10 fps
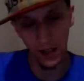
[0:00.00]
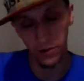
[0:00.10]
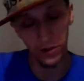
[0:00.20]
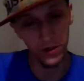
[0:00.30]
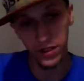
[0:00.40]
it
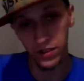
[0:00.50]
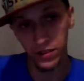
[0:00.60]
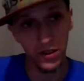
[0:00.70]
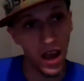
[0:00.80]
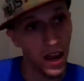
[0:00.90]
was
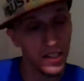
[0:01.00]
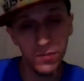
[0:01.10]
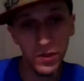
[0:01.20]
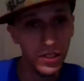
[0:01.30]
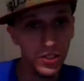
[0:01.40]
either a
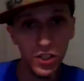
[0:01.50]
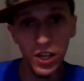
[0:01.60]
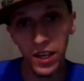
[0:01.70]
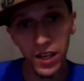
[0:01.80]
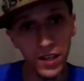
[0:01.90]
high-speed
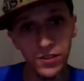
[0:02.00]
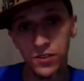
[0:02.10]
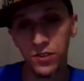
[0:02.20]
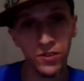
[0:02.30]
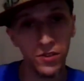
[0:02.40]
chase
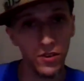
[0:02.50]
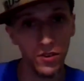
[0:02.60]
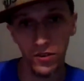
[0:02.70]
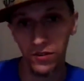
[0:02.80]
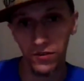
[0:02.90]

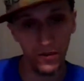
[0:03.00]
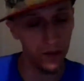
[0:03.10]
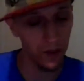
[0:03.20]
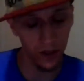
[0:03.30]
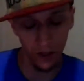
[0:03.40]
or
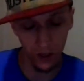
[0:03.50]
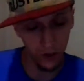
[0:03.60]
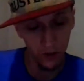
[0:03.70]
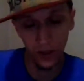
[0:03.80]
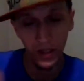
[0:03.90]
a
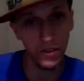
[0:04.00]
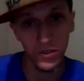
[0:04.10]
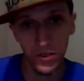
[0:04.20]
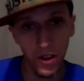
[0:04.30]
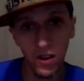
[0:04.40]
shooting or
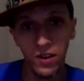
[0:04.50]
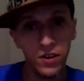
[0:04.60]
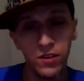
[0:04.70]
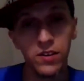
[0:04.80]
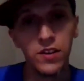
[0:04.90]

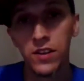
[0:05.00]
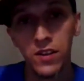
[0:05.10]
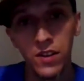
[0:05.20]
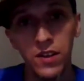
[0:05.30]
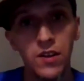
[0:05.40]
something.
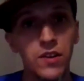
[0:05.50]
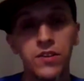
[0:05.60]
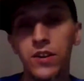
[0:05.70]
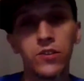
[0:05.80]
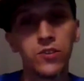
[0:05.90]

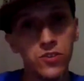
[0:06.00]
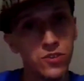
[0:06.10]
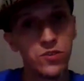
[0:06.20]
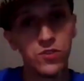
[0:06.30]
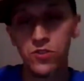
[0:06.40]

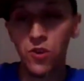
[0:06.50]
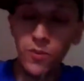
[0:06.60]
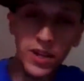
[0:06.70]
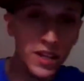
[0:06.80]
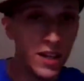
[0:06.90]
There's so
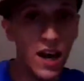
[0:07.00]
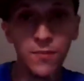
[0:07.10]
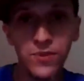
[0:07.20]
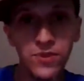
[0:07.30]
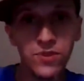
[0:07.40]
many
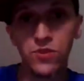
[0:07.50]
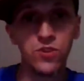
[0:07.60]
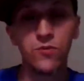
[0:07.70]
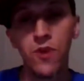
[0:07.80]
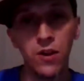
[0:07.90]
cops
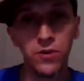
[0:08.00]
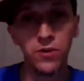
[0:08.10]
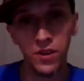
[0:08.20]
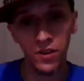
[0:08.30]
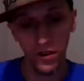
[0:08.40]

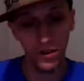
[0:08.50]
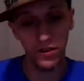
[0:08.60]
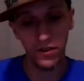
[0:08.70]
surrounded.